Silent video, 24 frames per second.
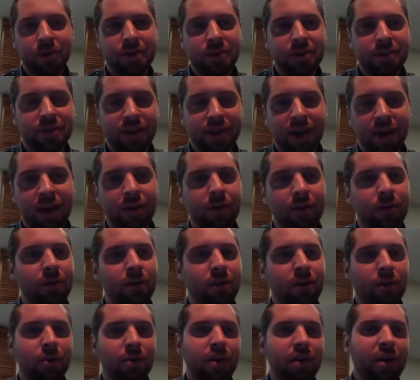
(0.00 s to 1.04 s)
titled,
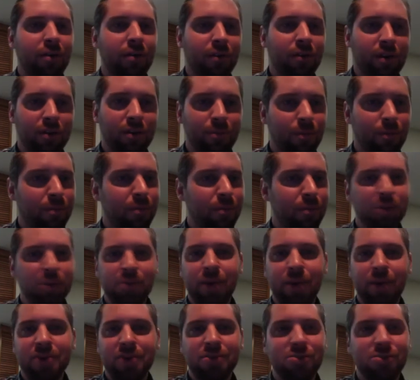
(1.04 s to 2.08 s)
to get rid of weapons
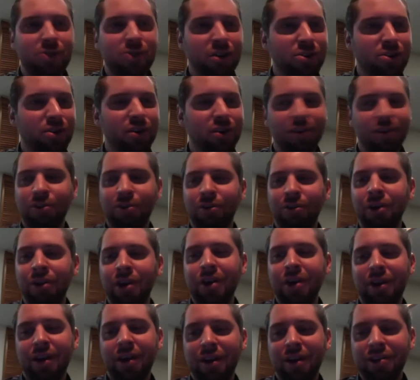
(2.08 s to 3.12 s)
of mass destruction or
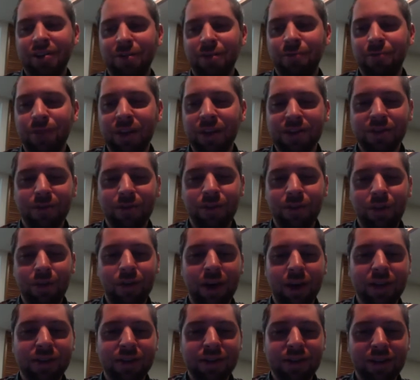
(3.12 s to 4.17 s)
a defense of the
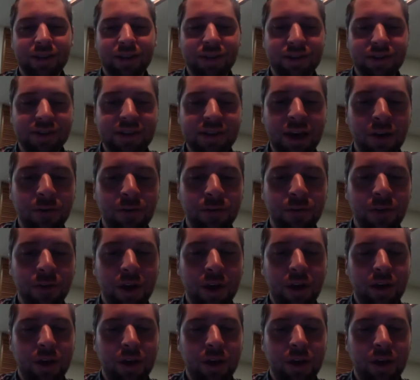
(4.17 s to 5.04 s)
United States itself.